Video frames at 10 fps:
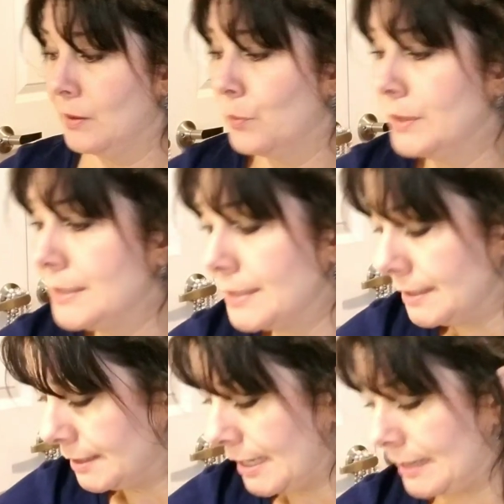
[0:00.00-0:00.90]
What is
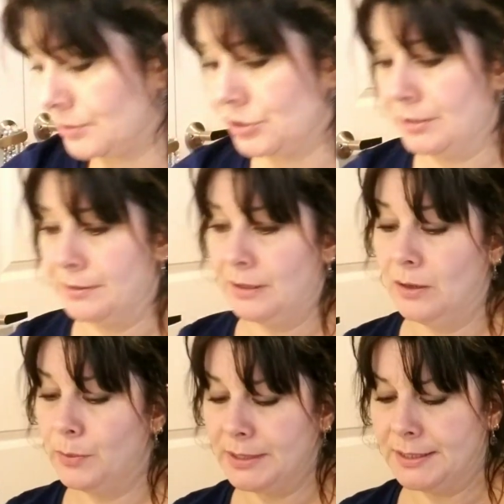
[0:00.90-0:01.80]
this action?
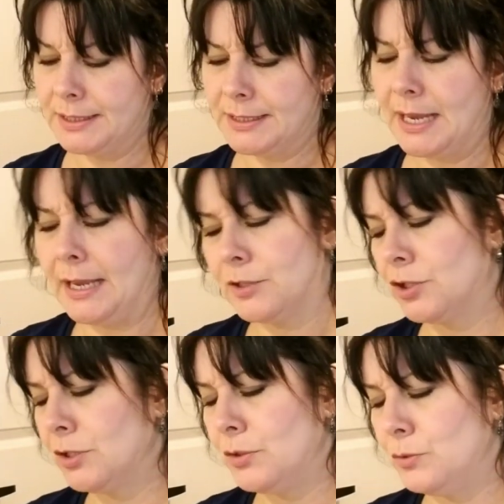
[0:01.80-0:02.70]
What is this
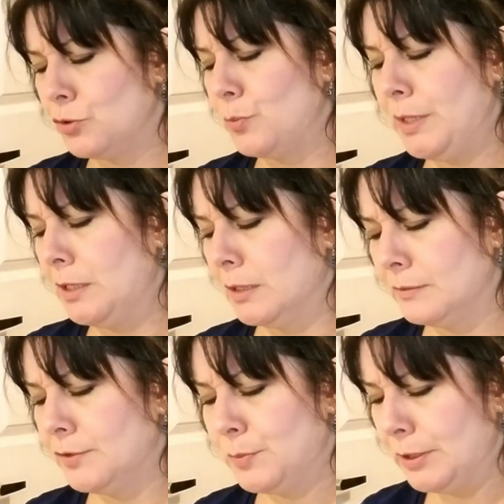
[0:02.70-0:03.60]
action you speak
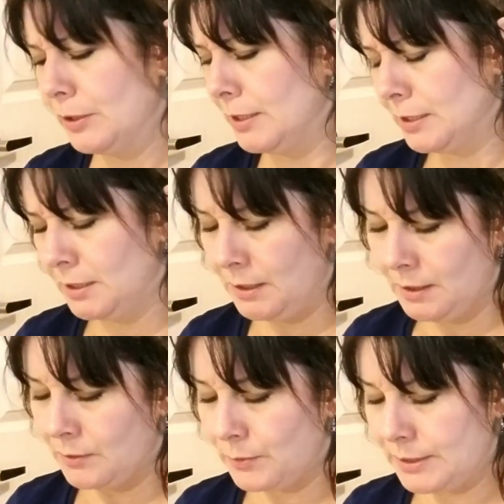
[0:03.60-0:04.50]
of, Spirit?
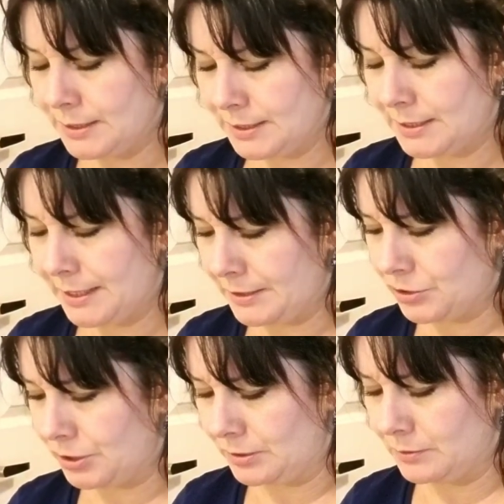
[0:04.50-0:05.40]
What is this
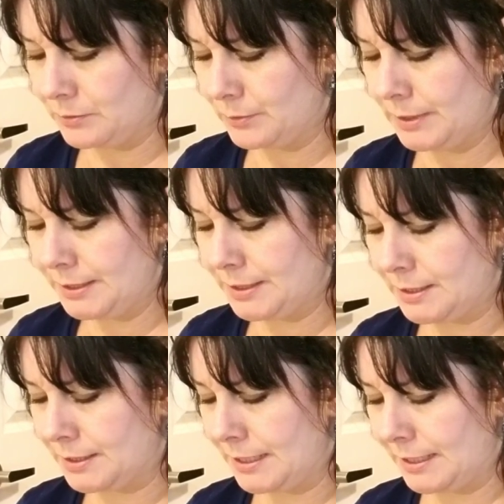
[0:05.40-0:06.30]
action? What is
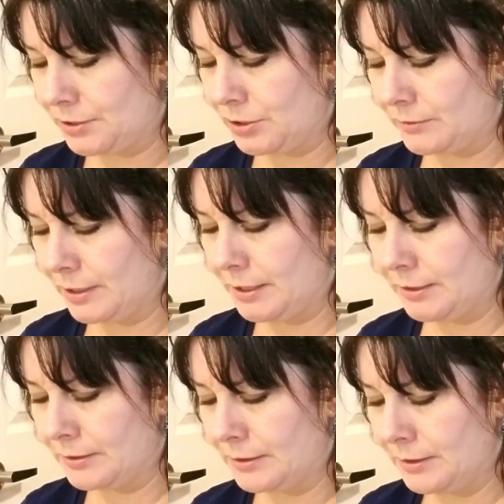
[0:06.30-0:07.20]
this action right
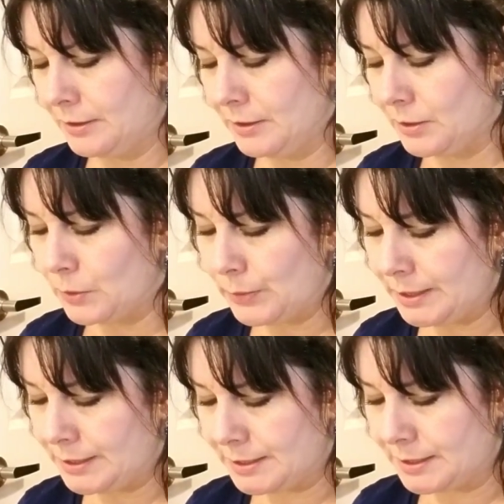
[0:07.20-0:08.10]
here? What
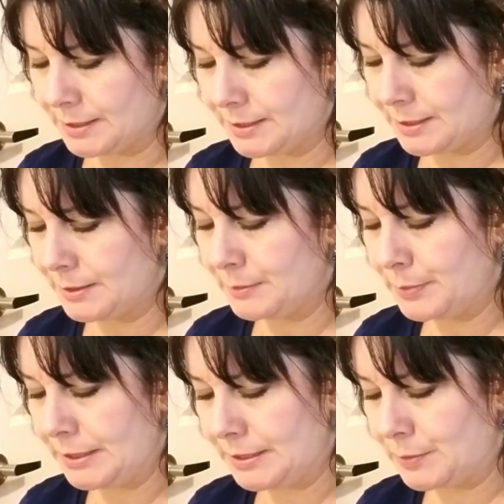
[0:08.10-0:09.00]
is this?
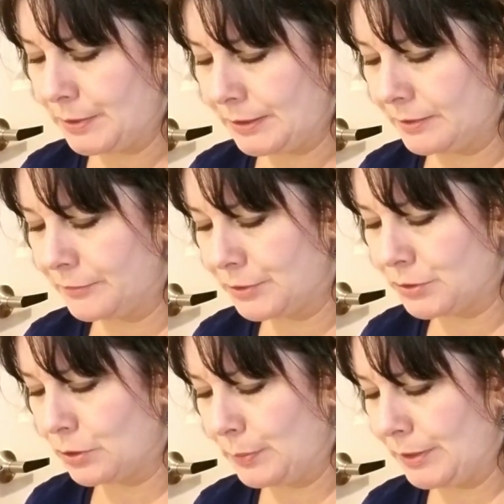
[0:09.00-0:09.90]
Please, Spirit, for
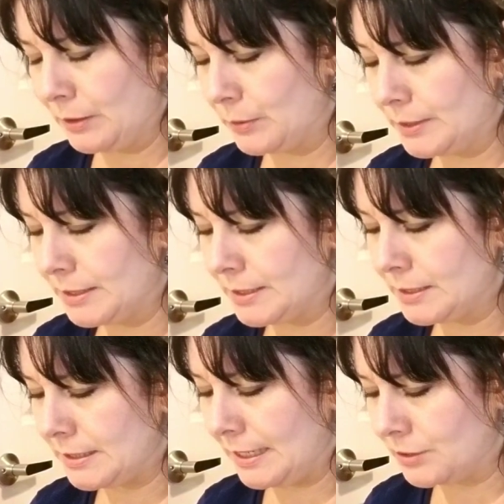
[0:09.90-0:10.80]
Scorpio. What is
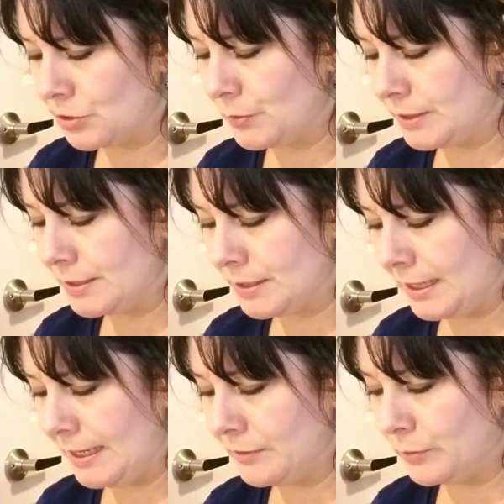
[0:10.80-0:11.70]
this action? What is
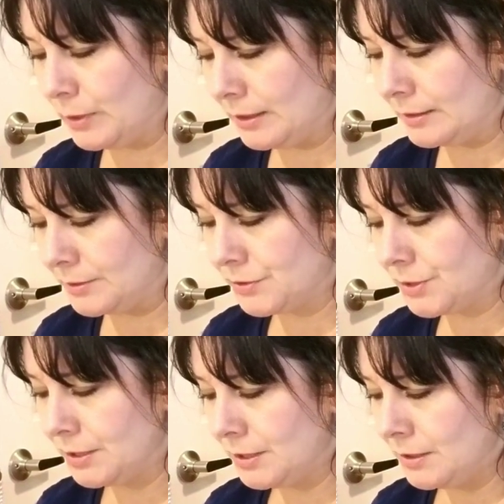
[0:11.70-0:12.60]
the Eight of Wands?
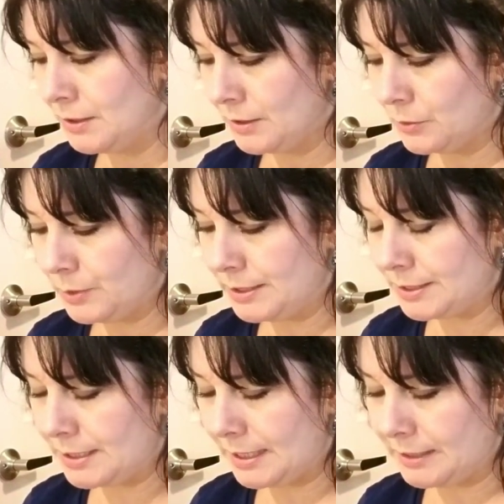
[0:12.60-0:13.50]
What is
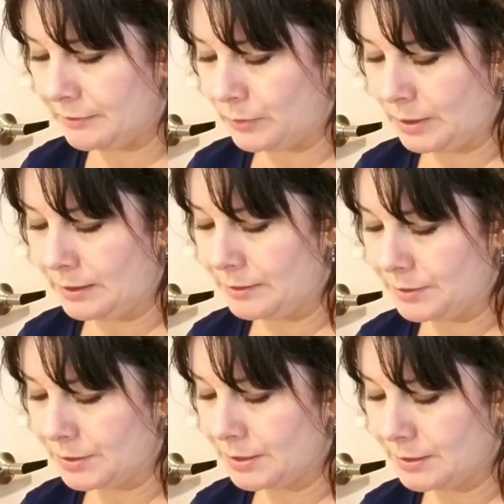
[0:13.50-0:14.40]
the Eight of
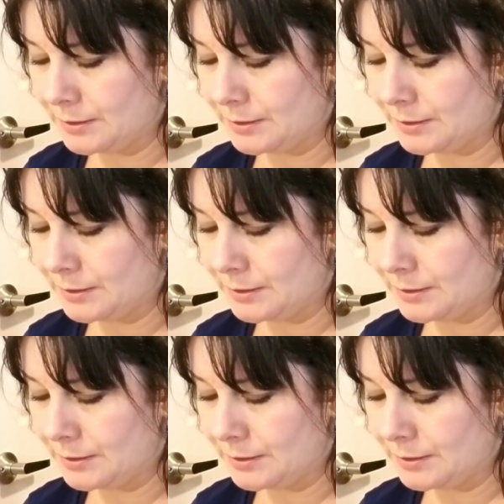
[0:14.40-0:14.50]
Wands?